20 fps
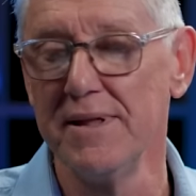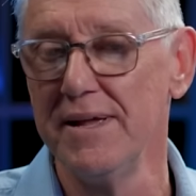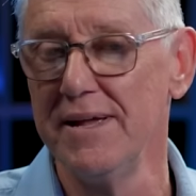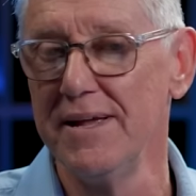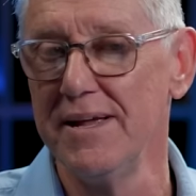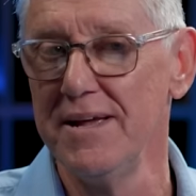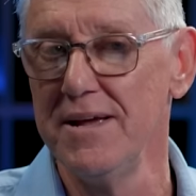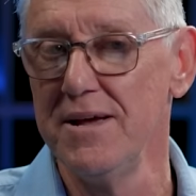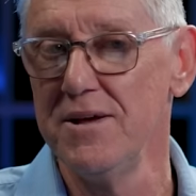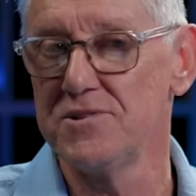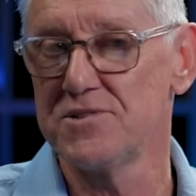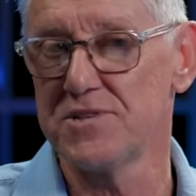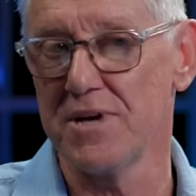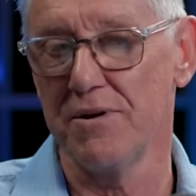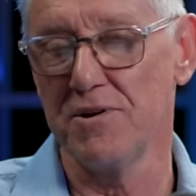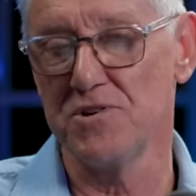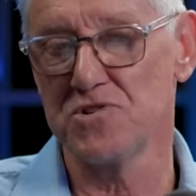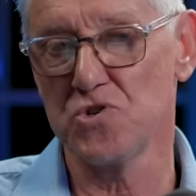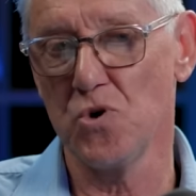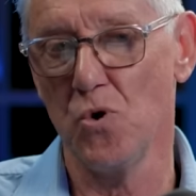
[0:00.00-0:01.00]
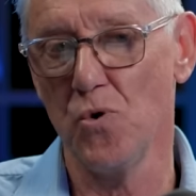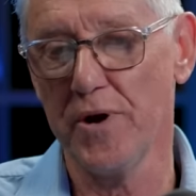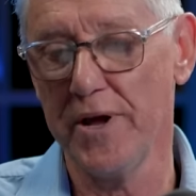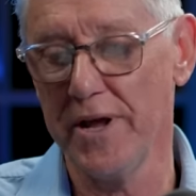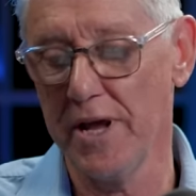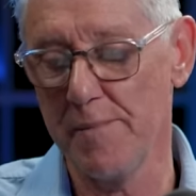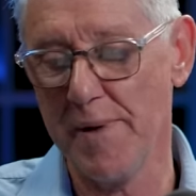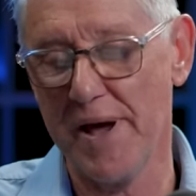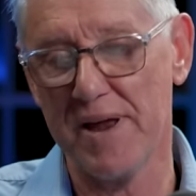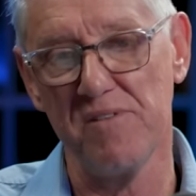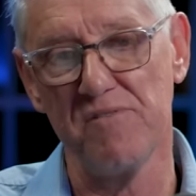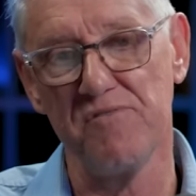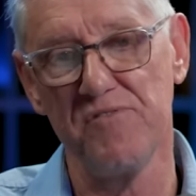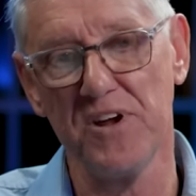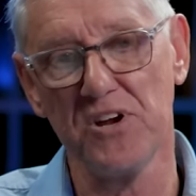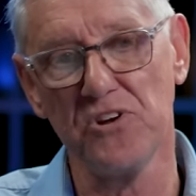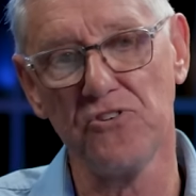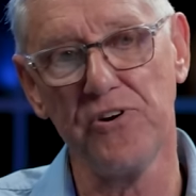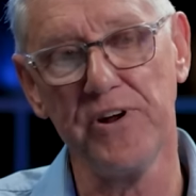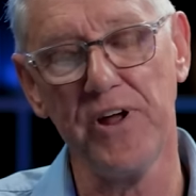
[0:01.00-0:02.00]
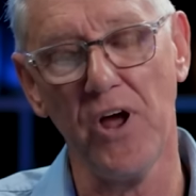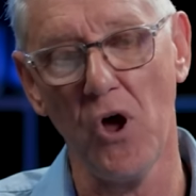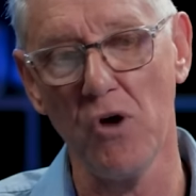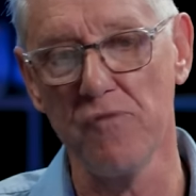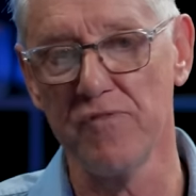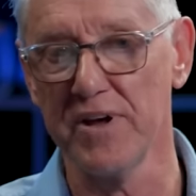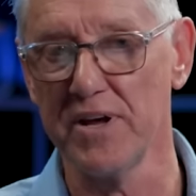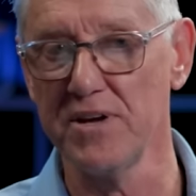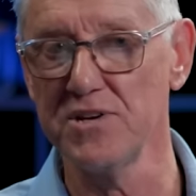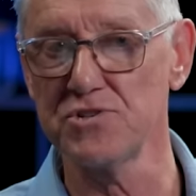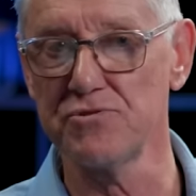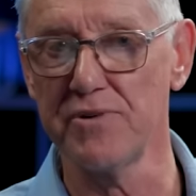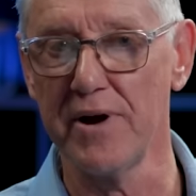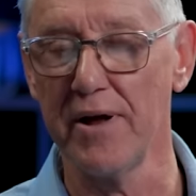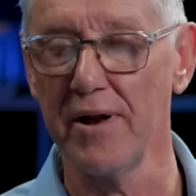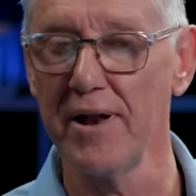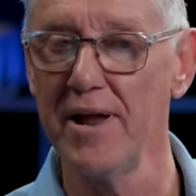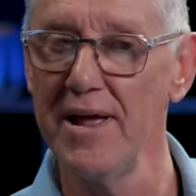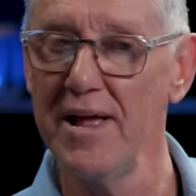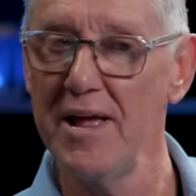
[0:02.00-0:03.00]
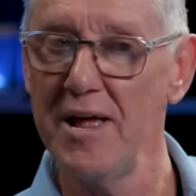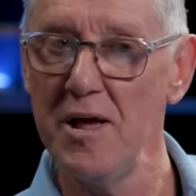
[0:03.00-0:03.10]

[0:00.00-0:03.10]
Right. So he's talking about a victory over Israel.